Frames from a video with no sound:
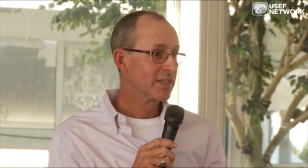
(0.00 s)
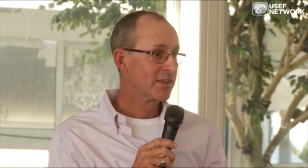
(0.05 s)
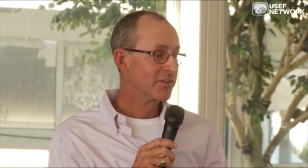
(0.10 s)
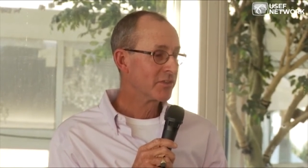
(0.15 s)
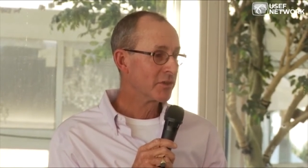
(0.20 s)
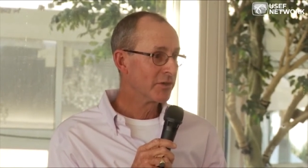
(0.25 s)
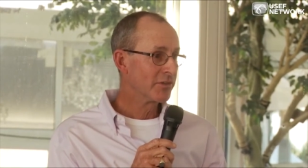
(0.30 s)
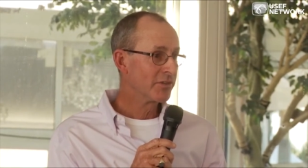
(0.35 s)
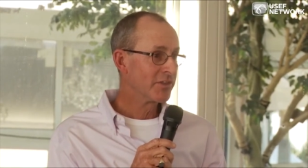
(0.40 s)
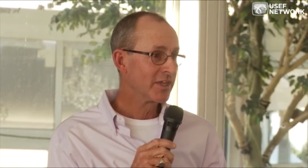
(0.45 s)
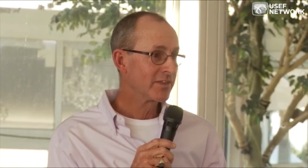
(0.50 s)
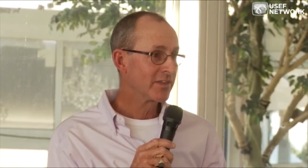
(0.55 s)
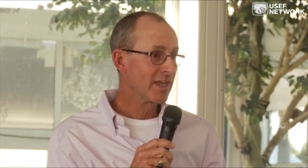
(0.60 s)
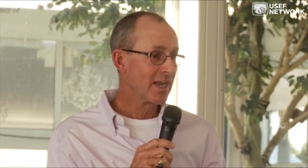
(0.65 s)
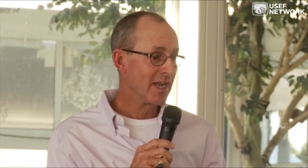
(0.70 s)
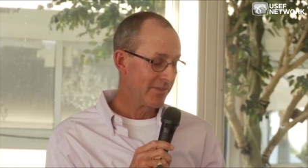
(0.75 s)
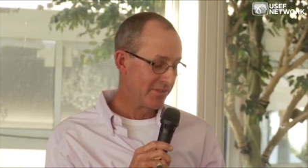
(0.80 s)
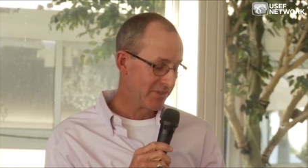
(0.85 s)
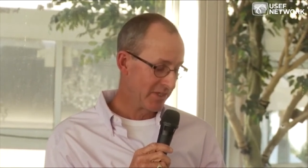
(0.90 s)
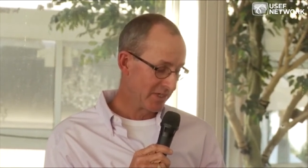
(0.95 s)
third thing that
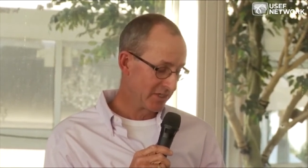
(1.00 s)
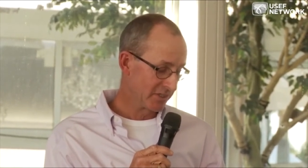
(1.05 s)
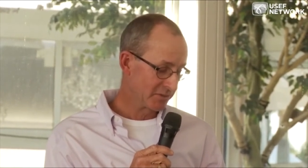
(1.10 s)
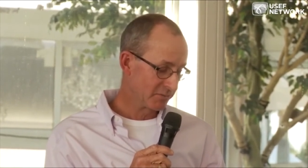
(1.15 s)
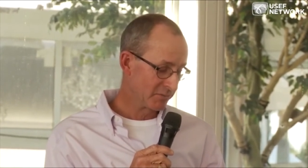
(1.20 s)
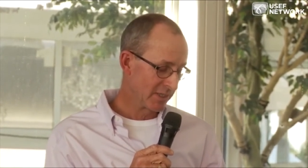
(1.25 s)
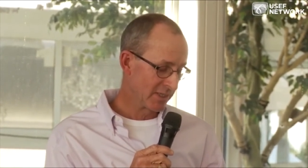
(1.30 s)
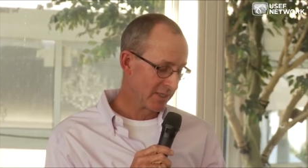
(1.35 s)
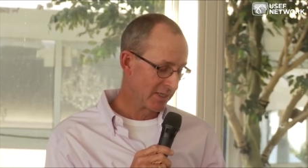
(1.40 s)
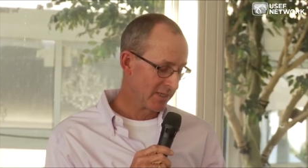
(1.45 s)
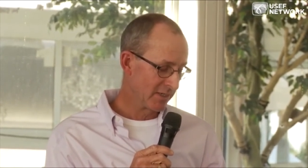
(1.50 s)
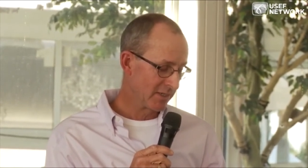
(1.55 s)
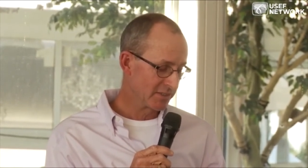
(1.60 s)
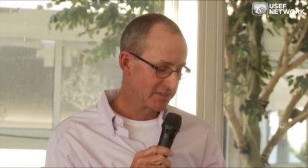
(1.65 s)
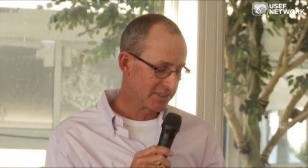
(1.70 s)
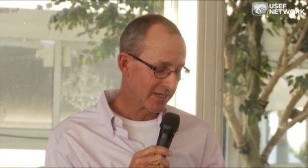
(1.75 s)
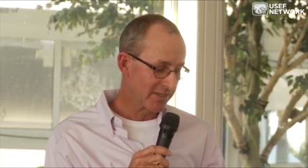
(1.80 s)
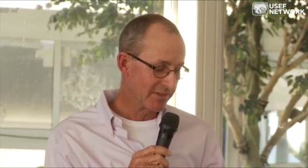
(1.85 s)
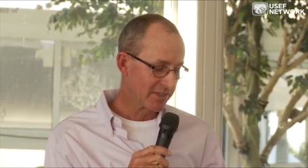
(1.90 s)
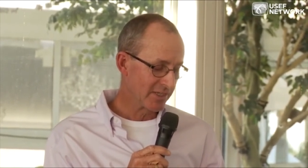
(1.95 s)
I think is really, the
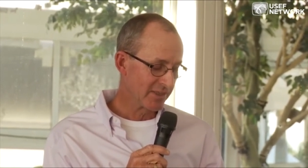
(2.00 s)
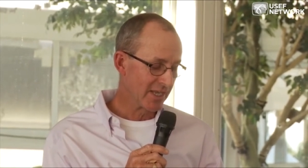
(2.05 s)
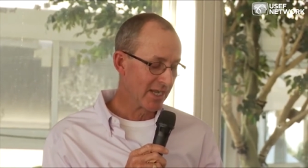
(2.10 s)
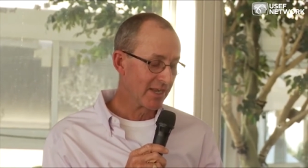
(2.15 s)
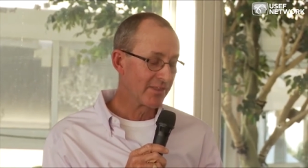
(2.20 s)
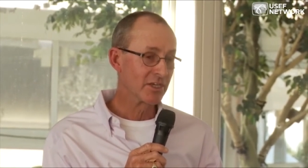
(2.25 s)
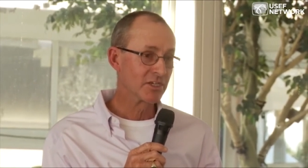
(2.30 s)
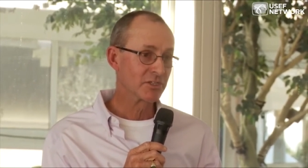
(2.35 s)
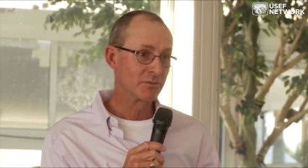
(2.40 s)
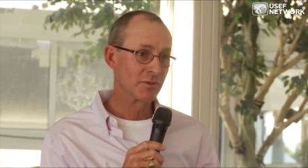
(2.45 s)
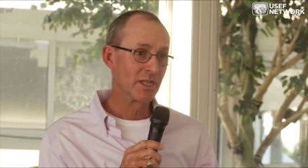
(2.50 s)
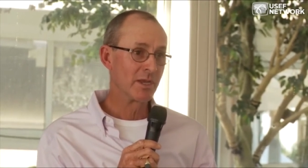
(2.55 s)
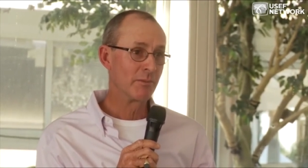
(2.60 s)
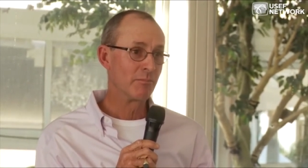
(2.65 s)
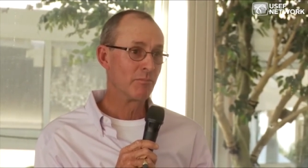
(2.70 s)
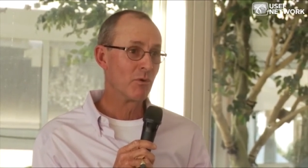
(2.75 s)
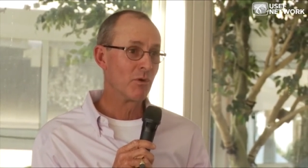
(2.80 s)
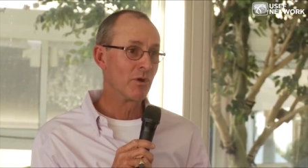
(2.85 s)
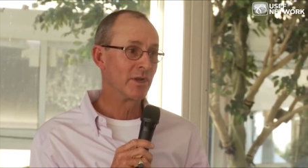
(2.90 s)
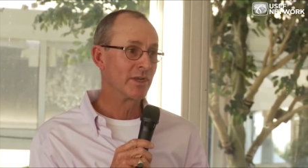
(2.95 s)
second thing that I think is really
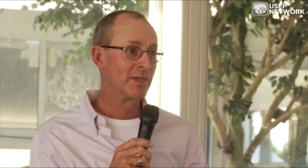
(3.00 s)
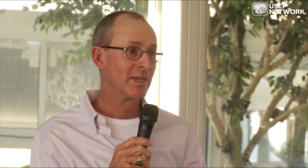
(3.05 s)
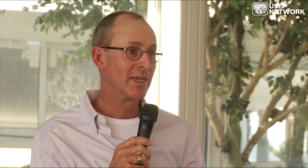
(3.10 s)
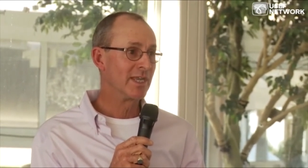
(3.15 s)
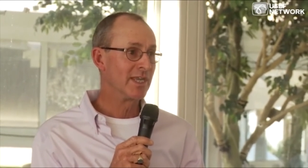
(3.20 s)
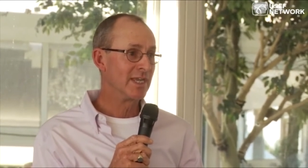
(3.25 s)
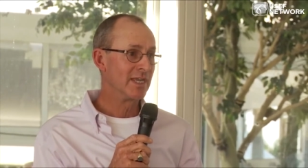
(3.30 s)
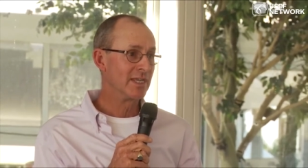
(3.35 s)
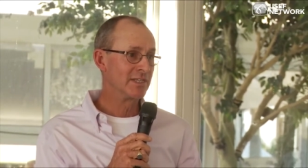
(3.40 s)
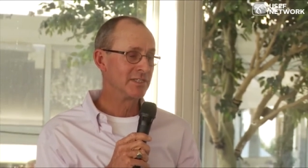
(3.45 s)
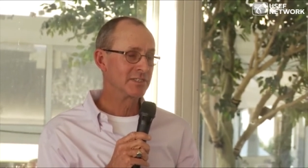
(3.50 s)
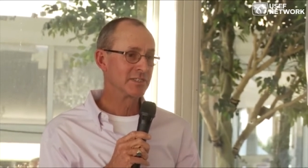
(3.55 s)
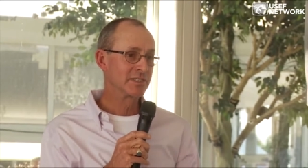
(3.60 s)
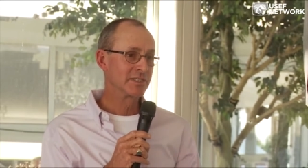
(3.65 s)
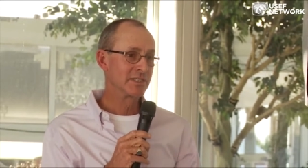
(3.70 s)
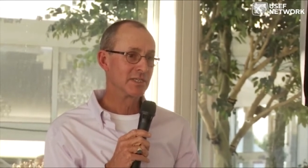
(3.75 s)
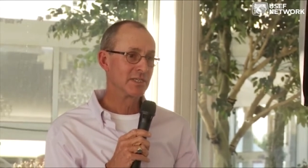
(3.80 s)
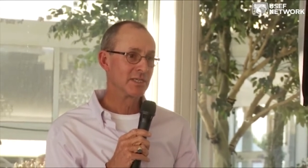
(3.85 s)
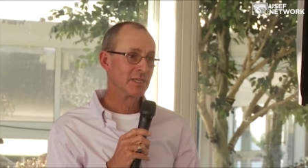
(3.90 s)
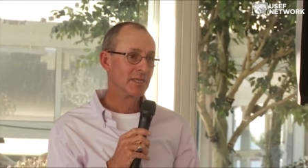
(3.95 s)
important
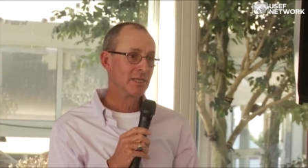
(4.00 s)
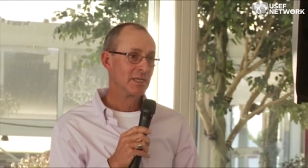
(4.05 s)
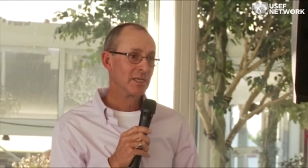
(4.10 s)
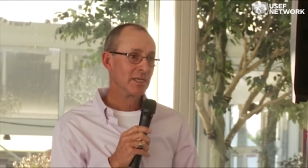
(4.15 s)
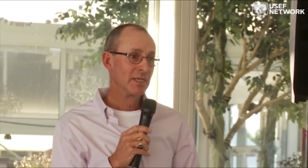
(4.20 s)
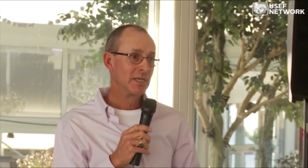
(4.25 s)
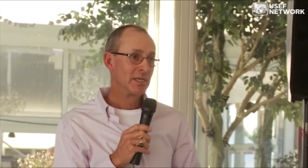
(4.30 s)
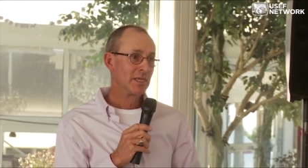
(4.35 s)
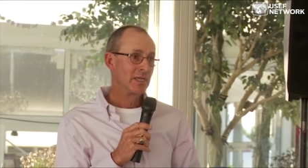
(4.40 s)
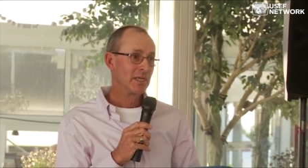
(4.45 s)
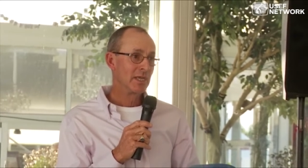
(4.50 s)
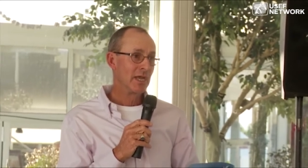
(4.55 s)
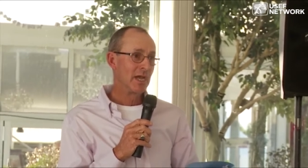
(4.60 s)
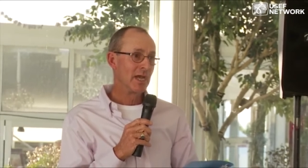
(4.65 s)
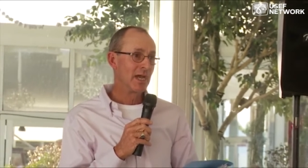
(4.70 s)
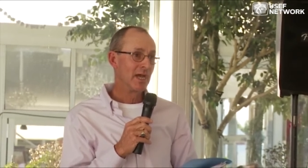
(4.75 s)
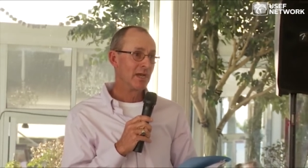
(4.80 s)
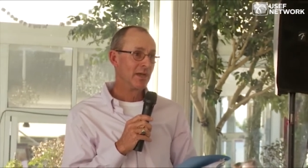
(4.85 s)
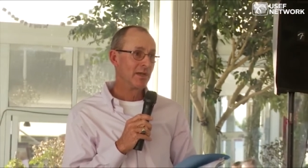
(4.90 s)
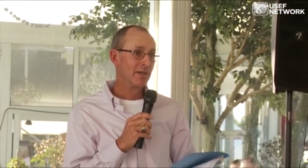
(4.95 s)
is
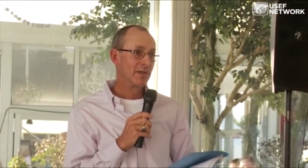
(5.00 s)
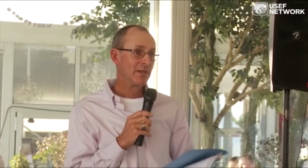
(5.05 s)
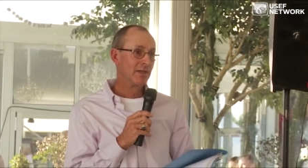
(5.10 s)
uh,